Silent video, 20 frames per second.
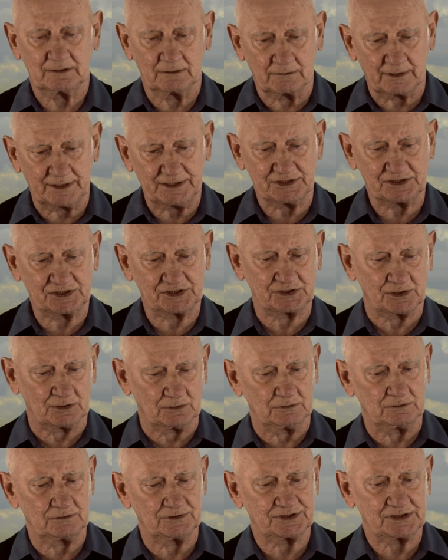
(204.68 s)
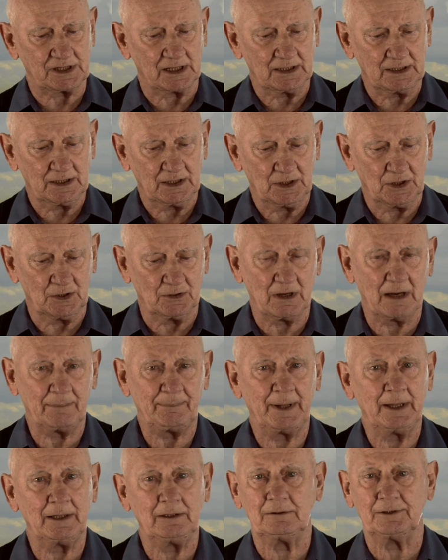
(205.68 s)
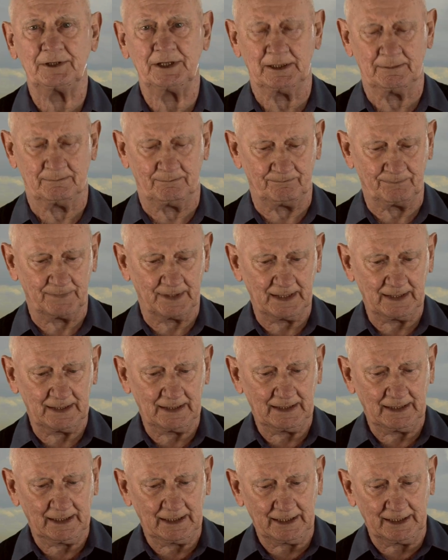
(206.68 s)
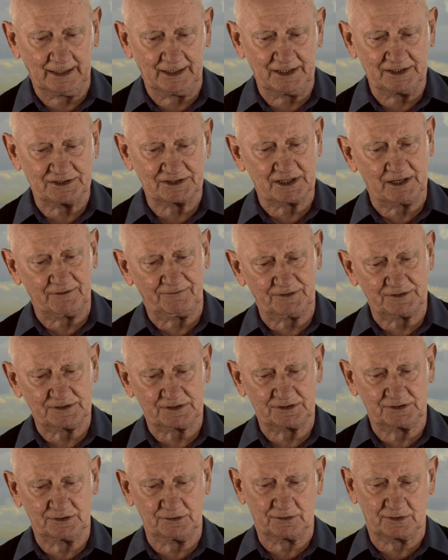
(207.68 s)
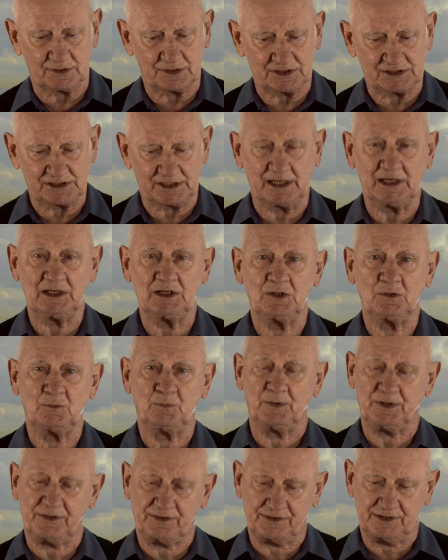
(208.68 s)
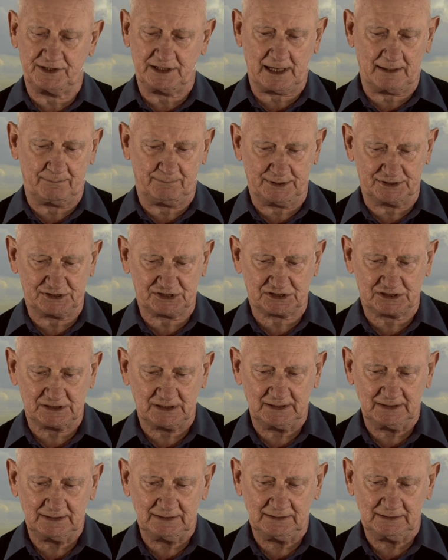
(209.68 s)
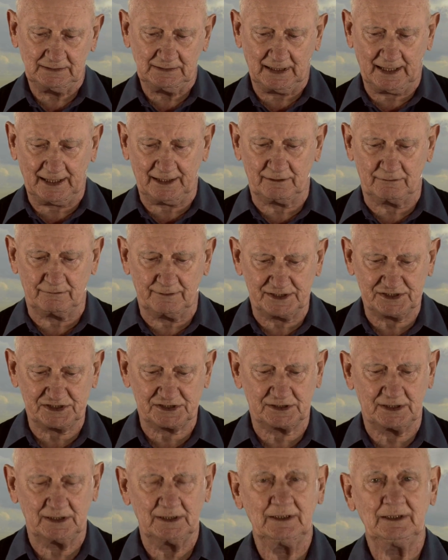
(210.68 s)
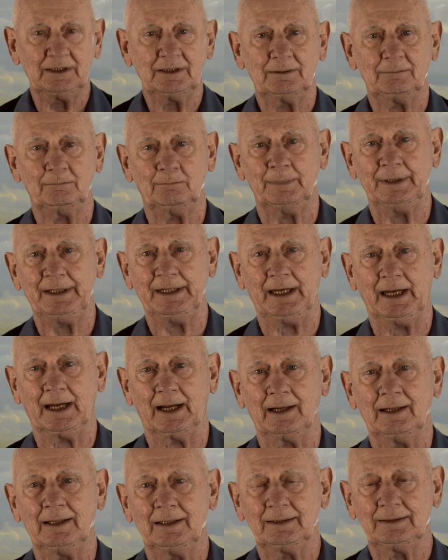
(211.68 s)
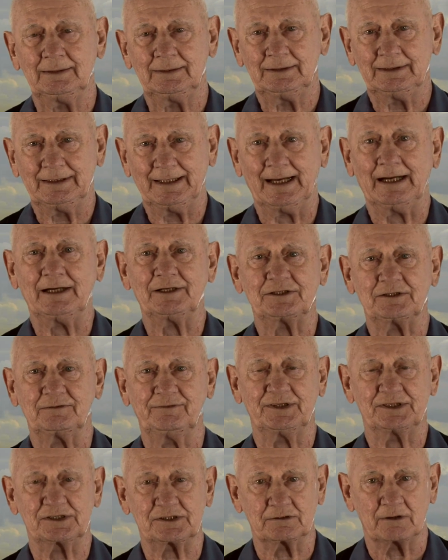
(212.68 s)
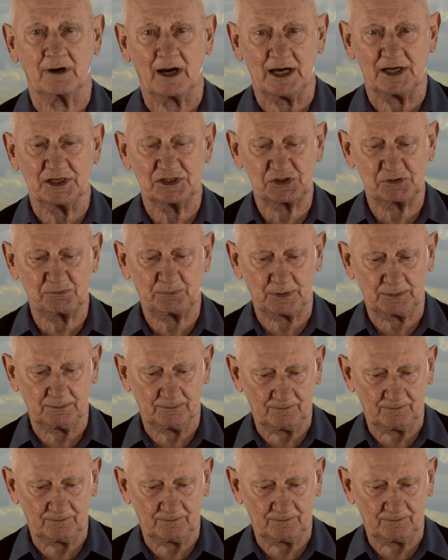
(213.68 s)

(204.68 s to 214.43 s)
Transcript: great souls who upheld him in his effort to contend with the abyss and wrest meaning out of its grasp.